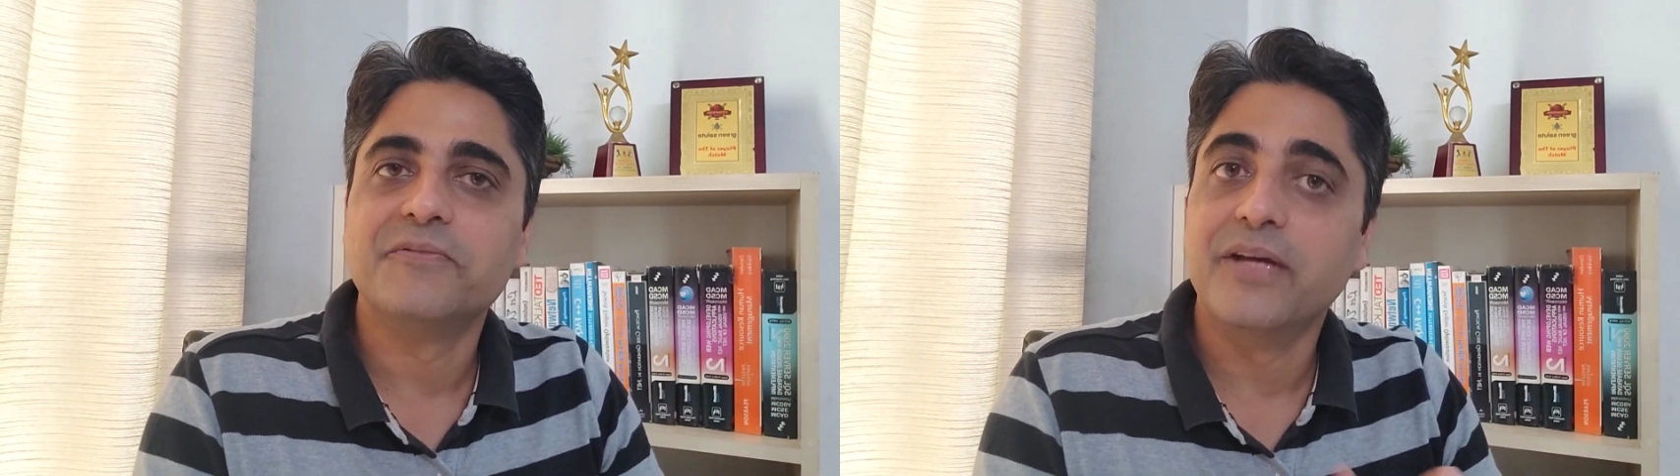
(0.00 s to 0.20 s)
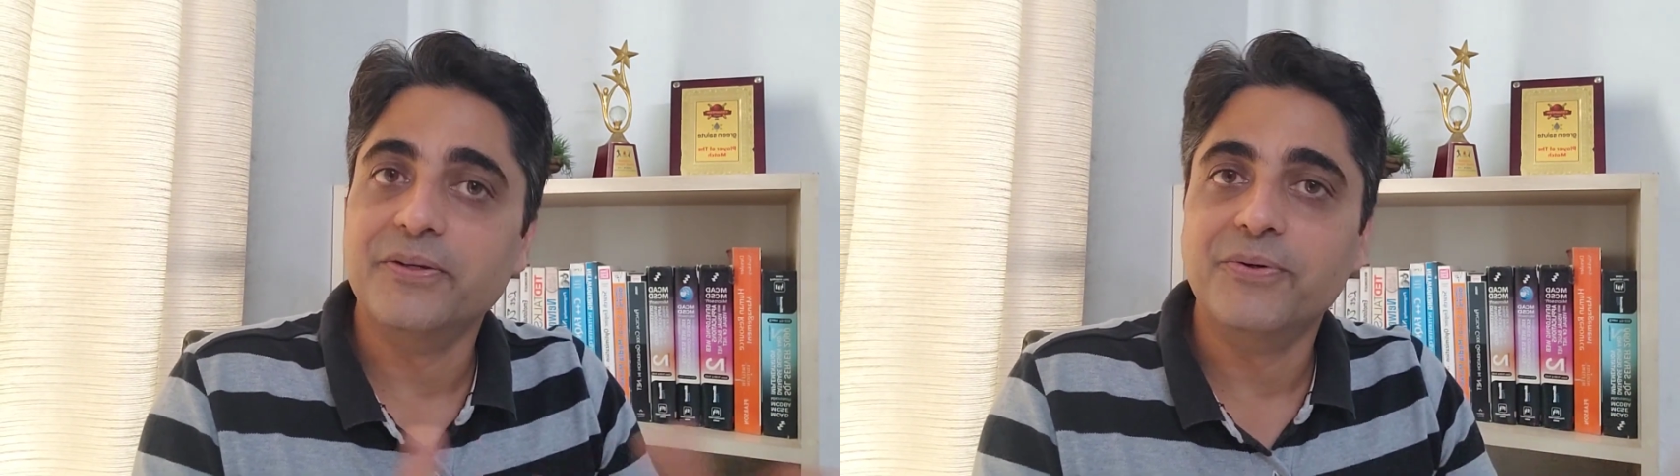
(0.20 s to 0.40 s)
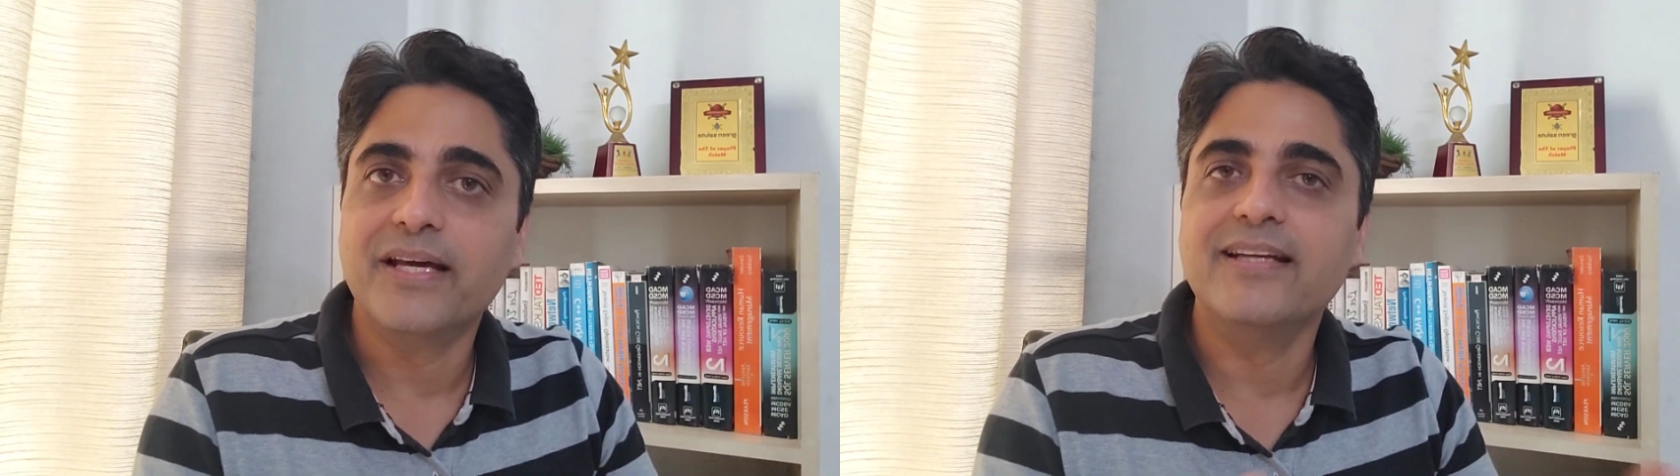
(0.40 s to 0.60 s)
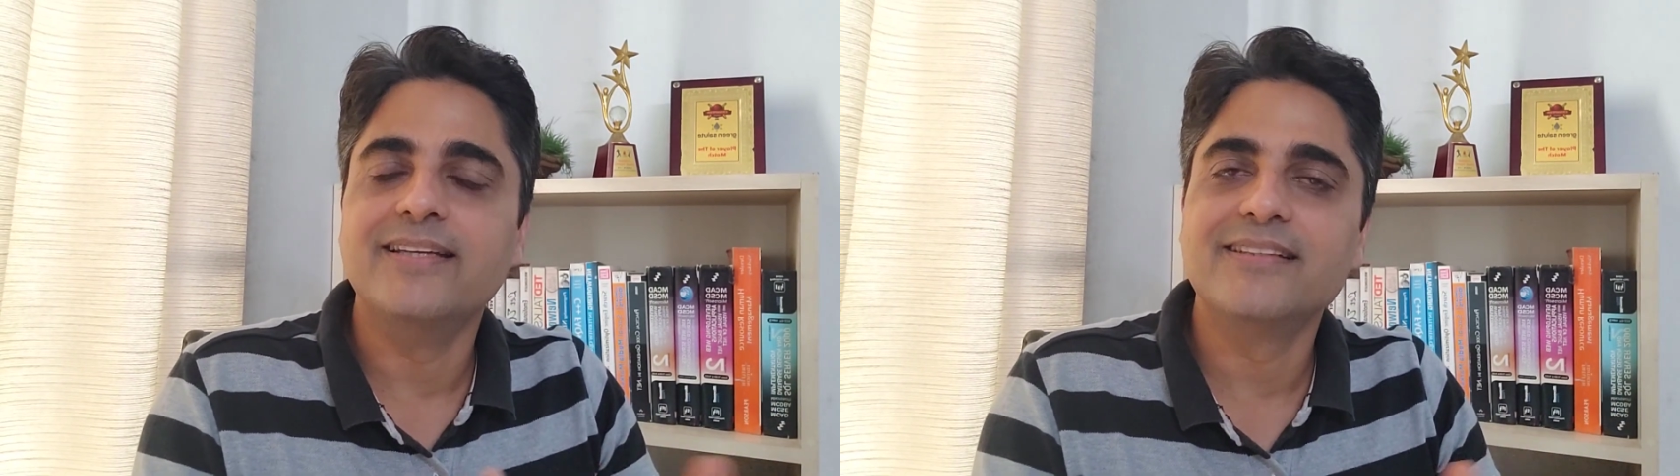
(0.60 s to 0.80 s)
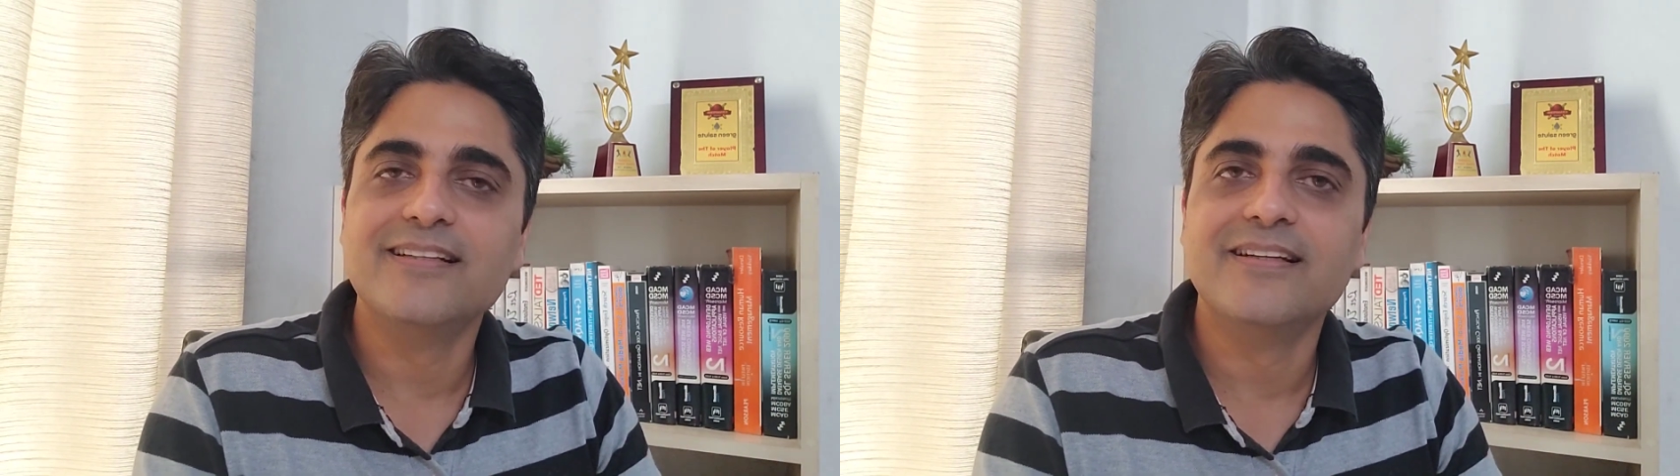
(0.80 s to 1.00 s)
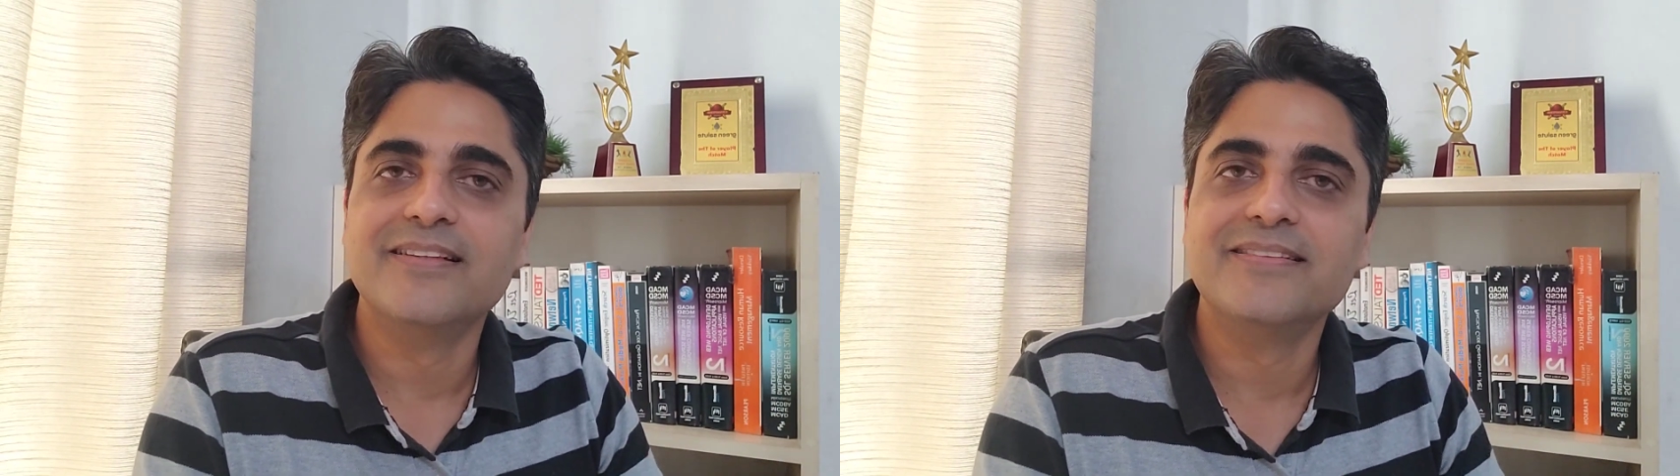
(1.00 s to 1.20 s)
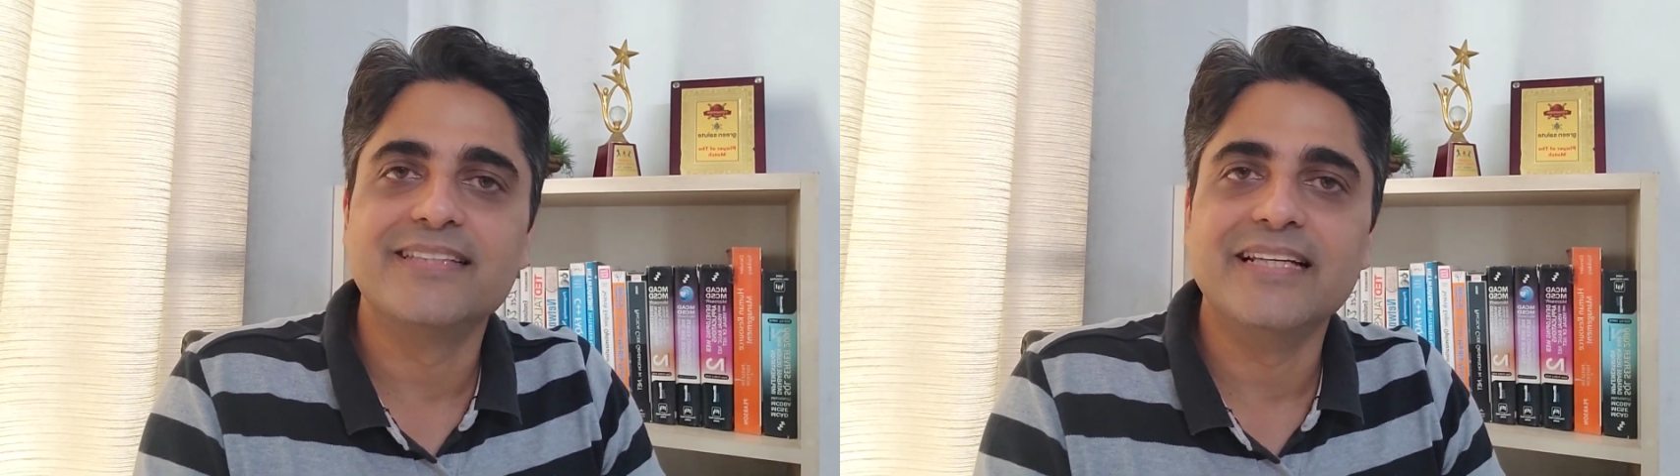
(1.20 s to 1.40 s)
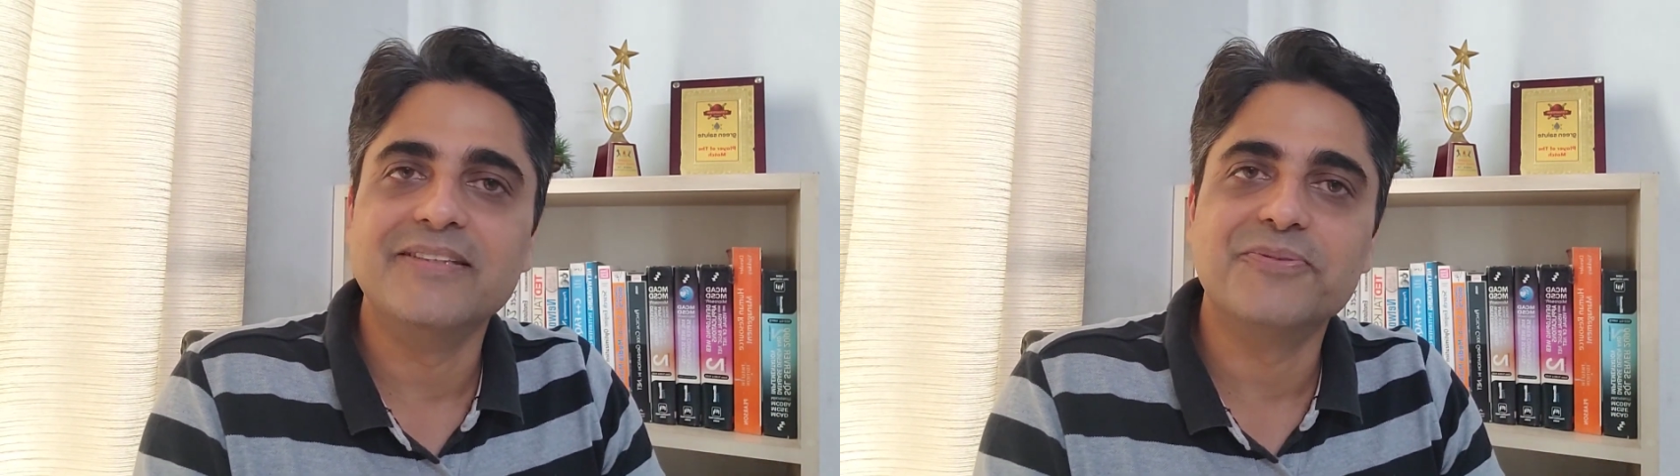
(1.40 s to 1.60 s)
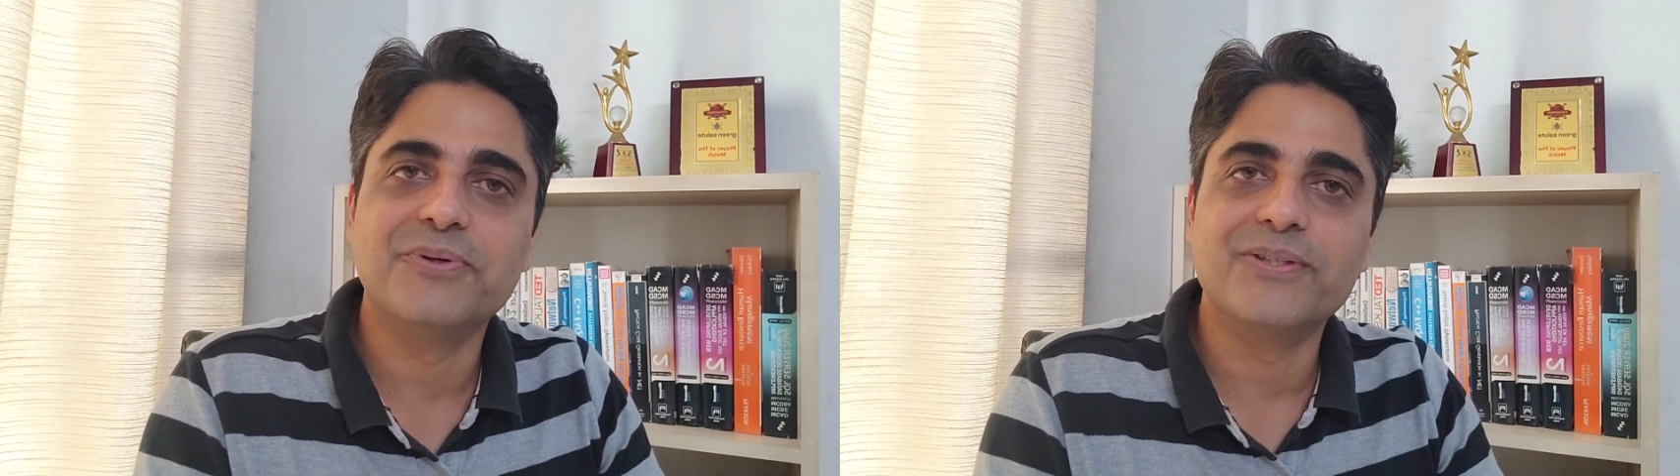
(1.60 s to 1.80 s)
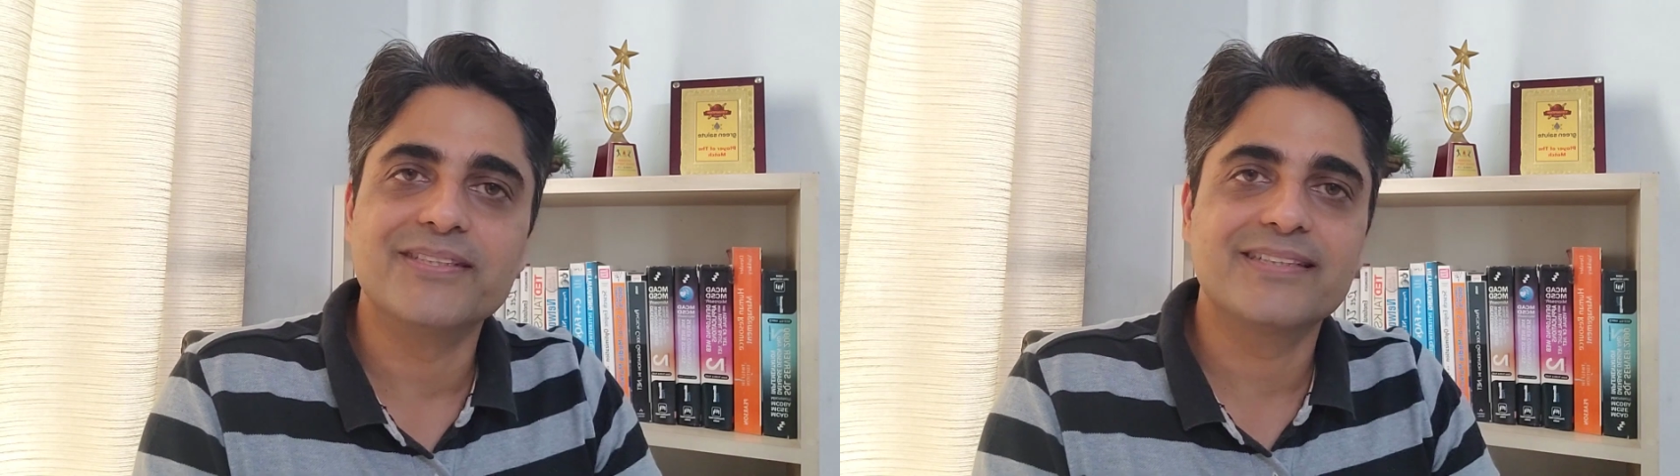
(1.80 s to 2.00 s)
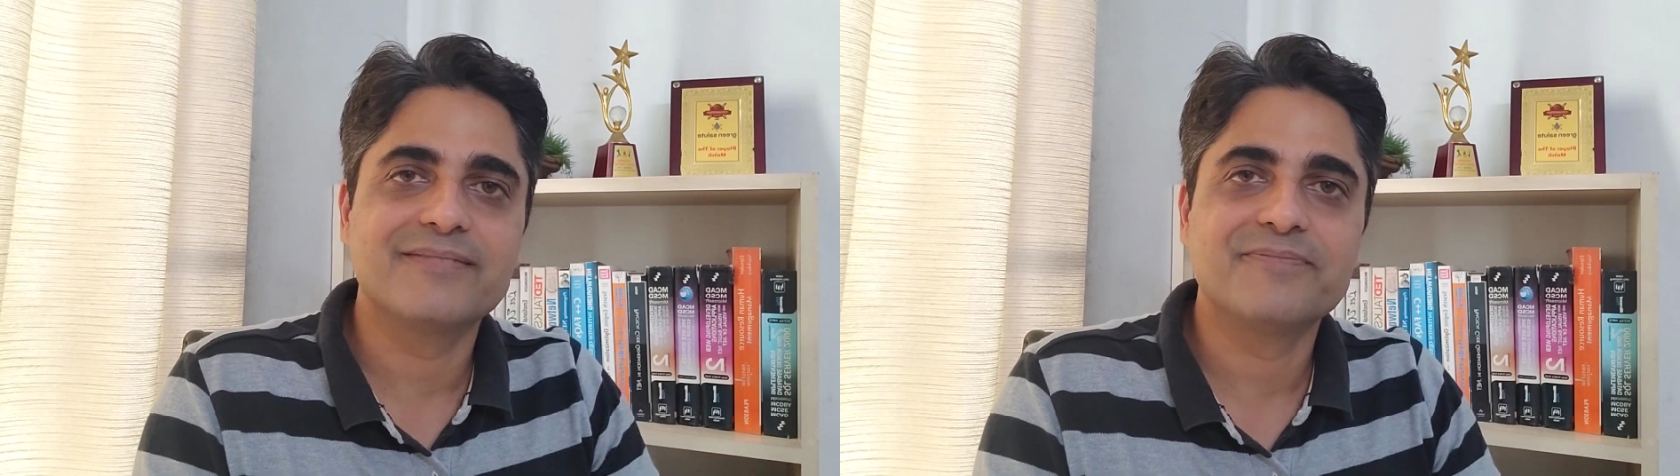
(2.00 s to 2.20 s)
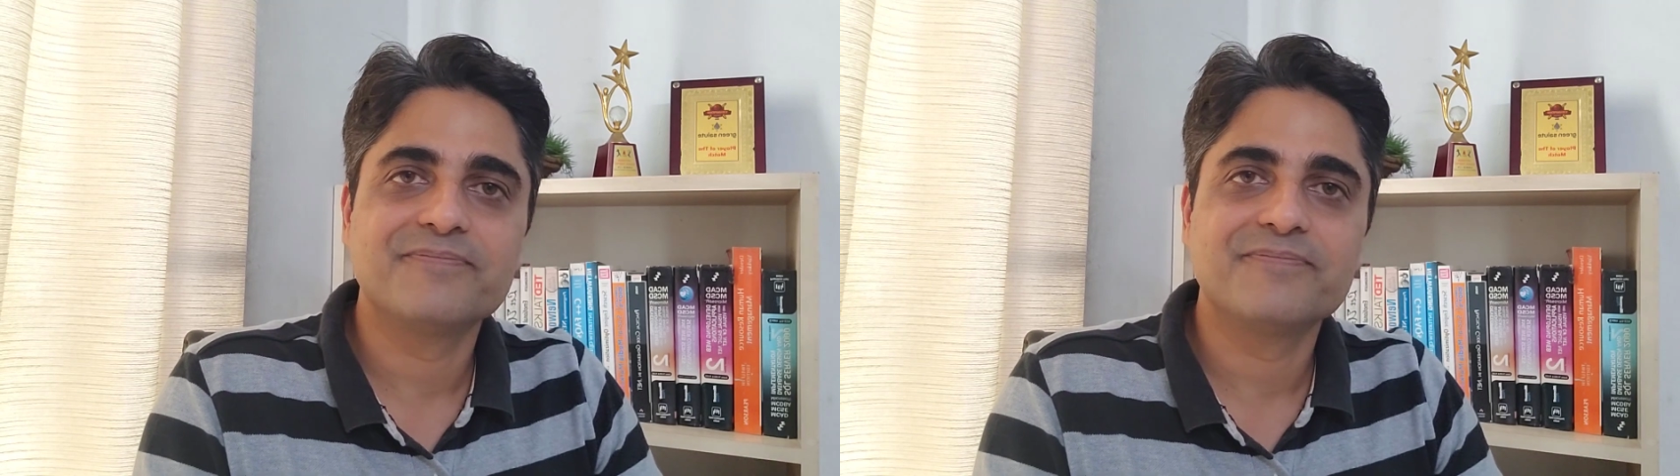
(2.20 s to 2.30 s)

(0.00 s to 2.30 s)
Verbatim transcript: where you can easily learn Salesforce.